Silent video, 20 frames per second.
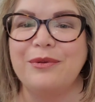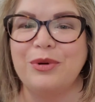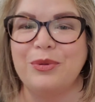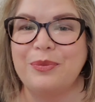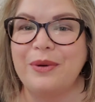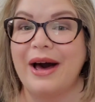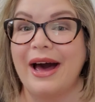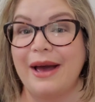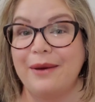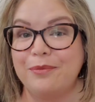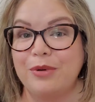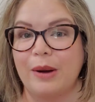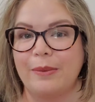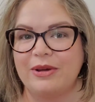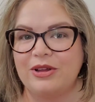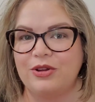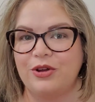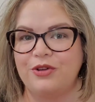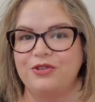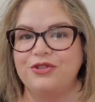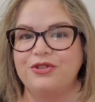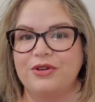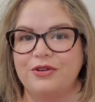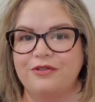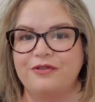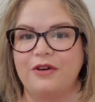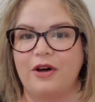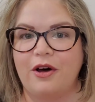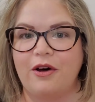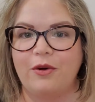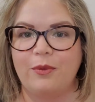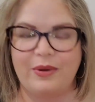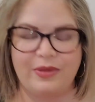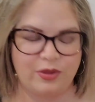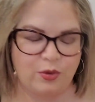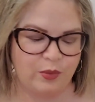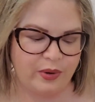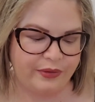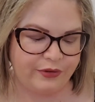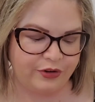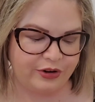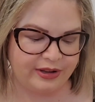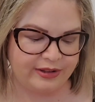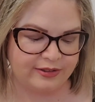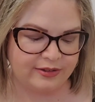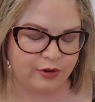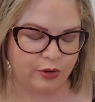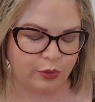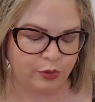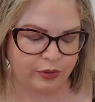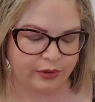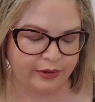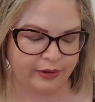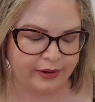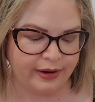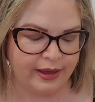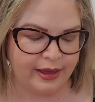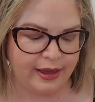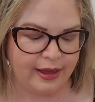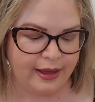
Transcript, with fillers: I will buy probably closer to fall when the weather gets cooler.